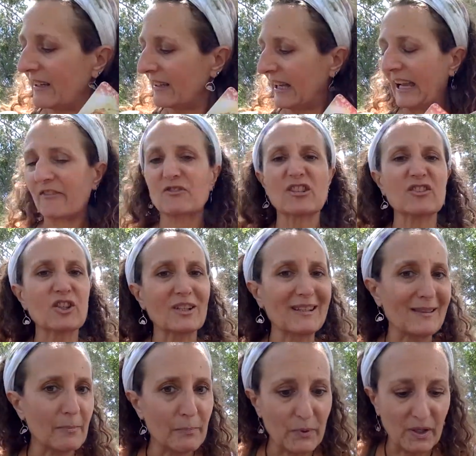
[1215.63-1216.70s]
I have to look at
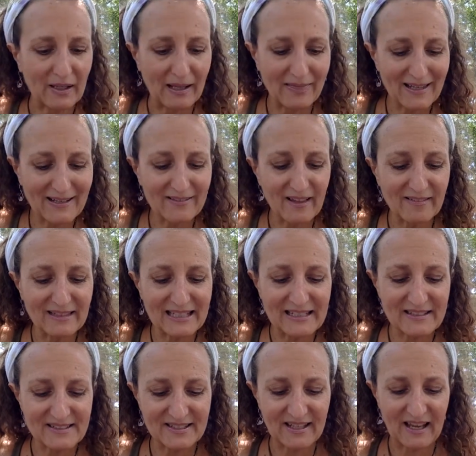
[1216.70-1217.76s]
the book. I think
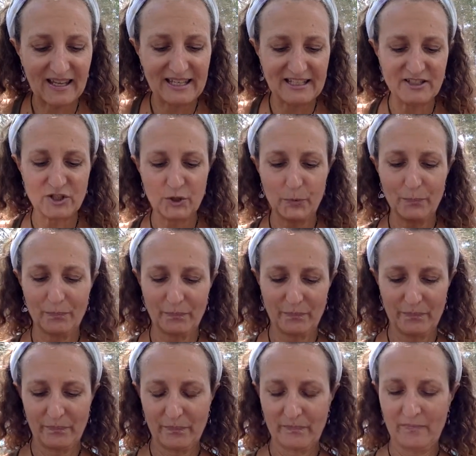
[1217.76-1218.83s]
Lalita's Hindu.
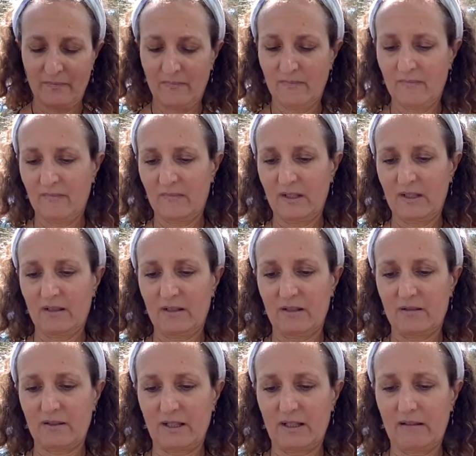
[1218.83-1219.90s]

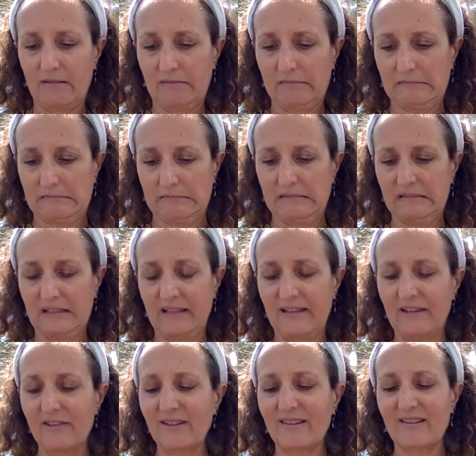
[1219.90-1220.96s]
Okay. And